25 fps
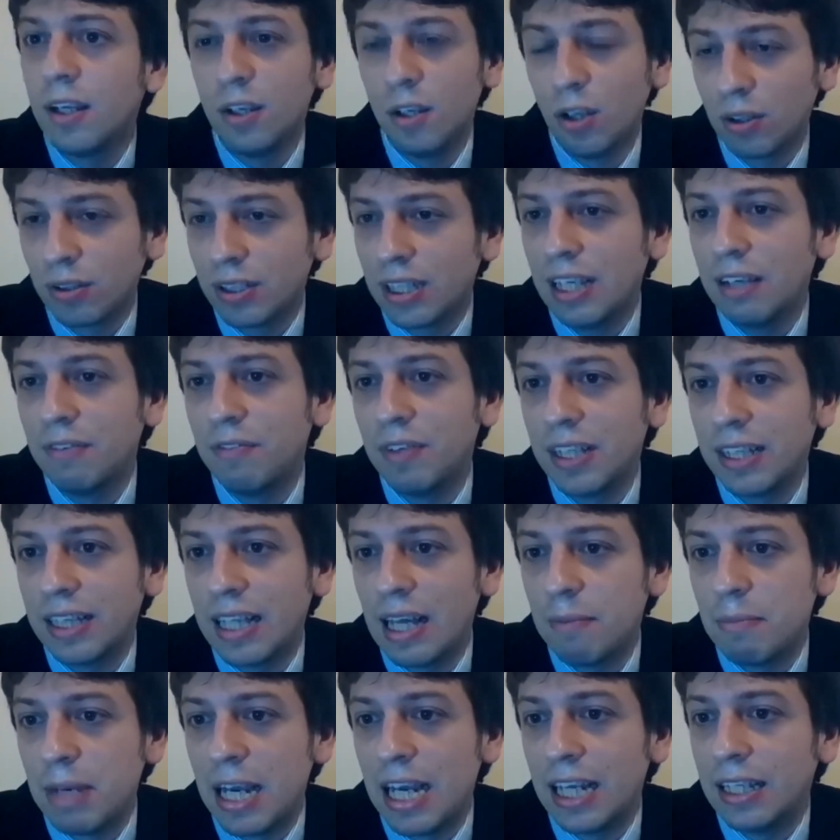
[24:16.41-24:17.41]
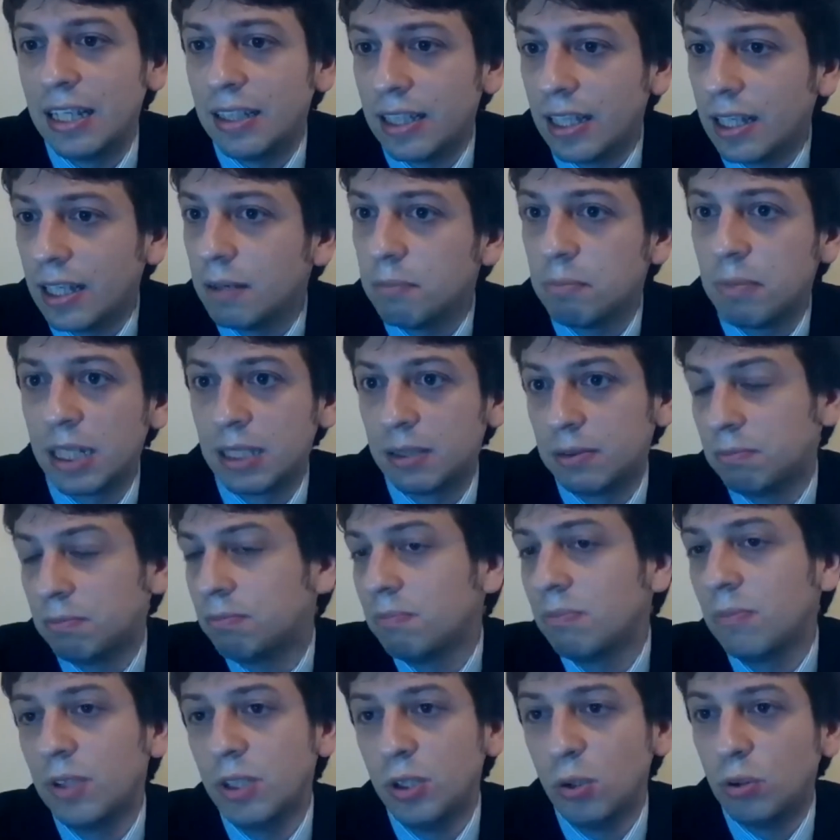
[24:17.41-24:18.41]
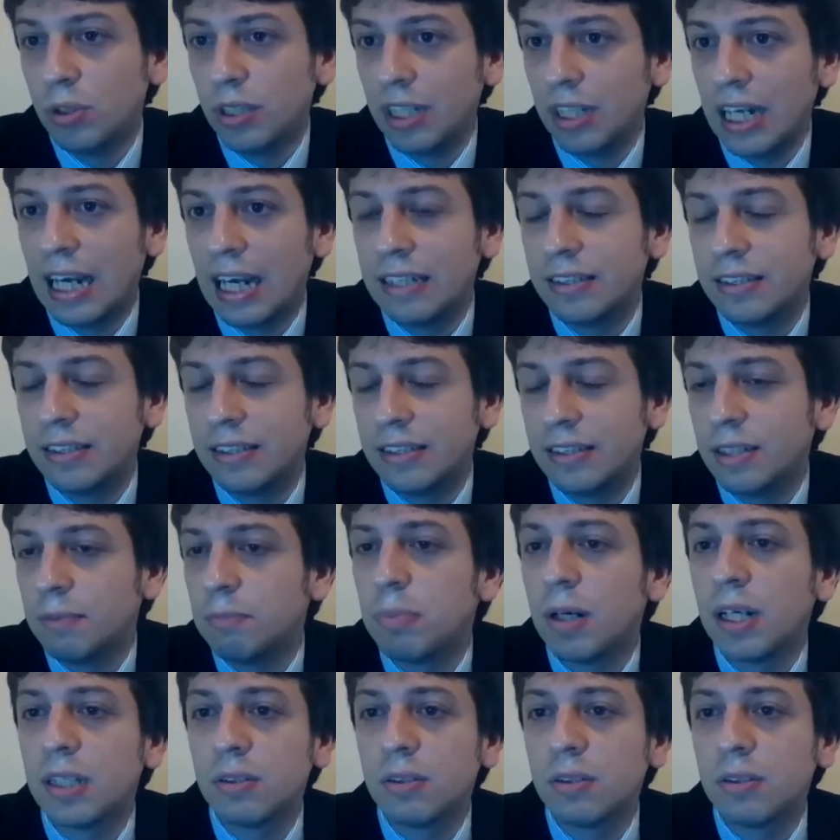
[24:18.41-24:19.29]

not giving them anything, but utilizing